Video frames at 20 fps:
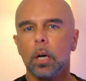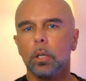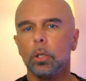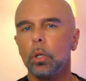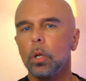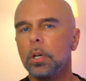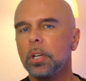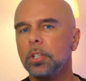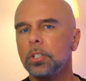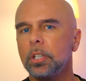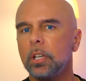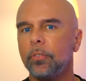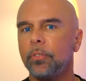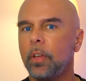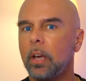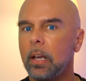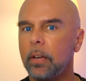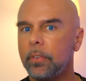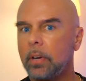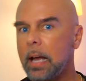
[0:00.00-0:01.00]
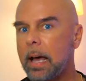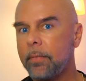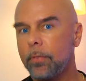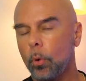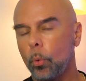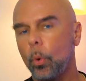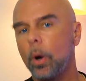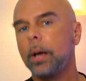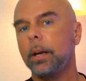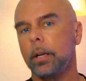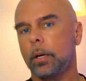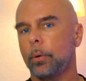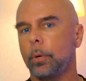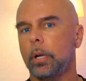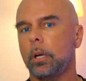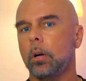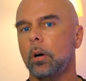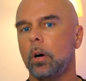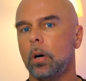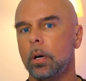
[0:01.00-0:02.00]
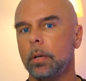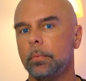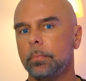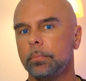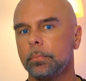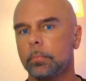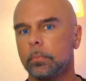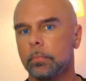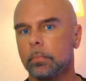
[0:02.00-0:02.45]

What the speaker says: look and see if they even have a wedding ring on.